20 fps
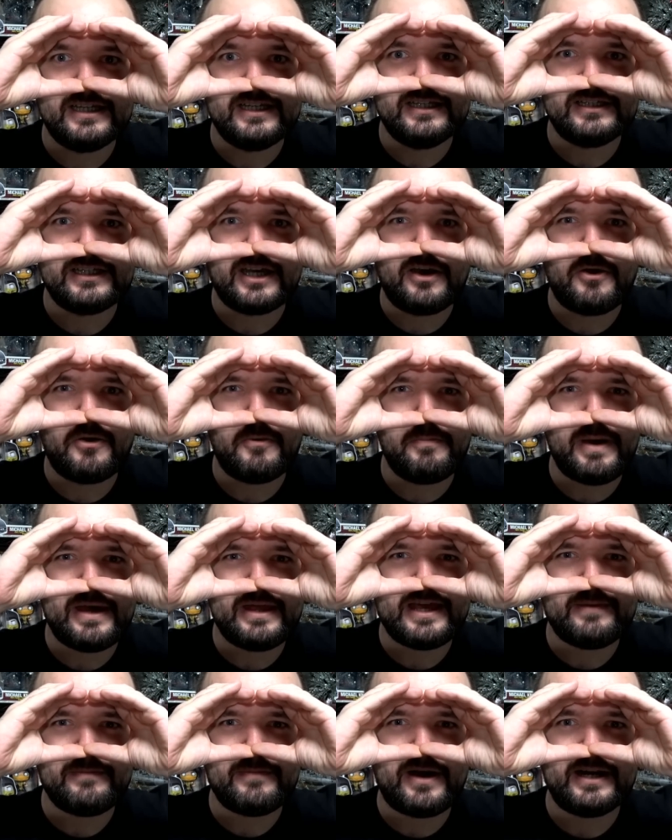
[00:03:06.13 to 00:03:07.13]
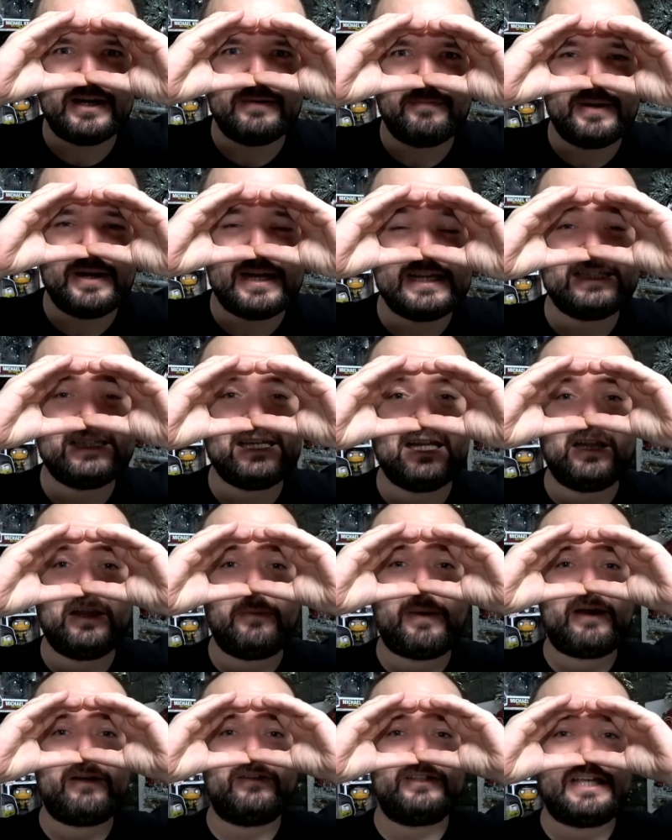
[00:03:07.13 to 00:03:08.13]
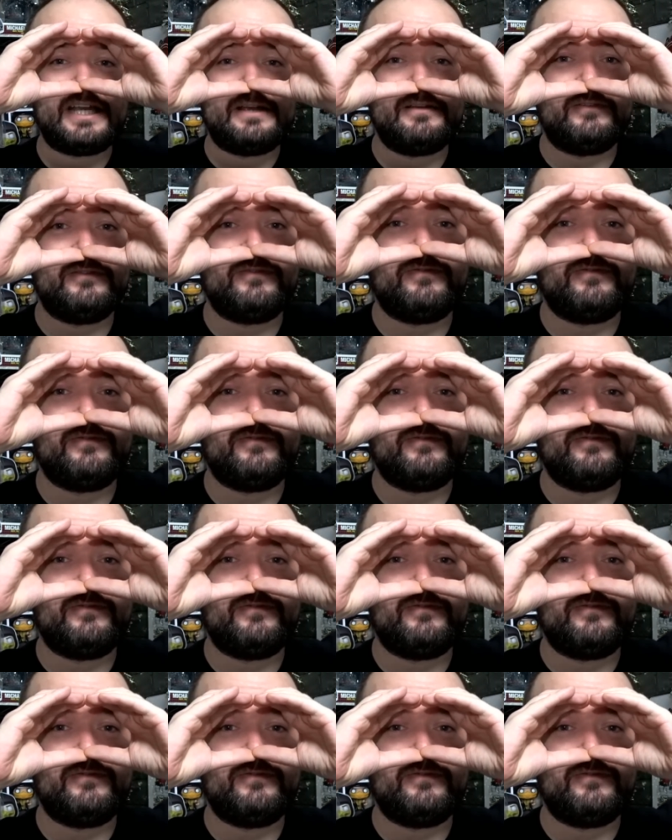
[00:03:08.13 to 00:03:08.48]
So bear that in mind, but it's still about the same